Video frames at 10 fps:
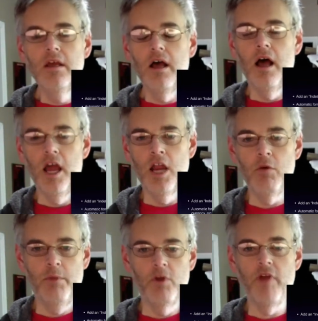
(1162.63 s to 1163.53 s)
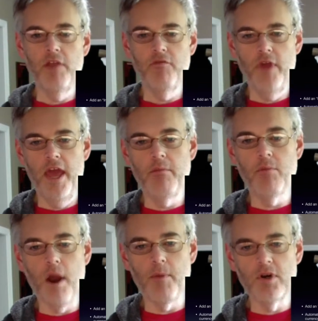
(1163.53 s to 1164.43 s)
And it would be great if we had
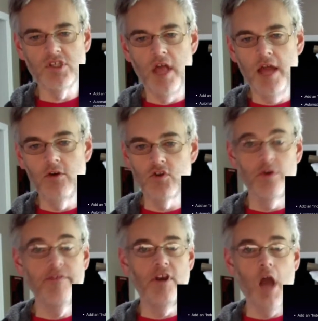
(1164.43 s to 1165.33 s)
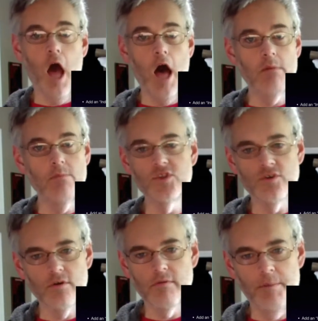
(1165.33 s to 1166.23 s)
proper sliders, or even knobs,
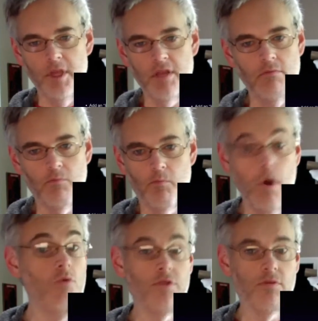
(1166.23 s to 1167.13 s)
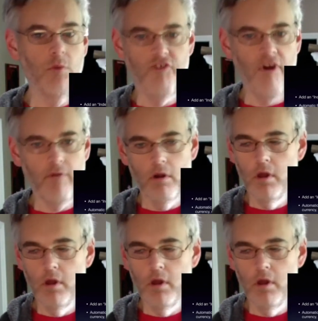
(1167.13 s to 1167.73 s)
or, both, whichever.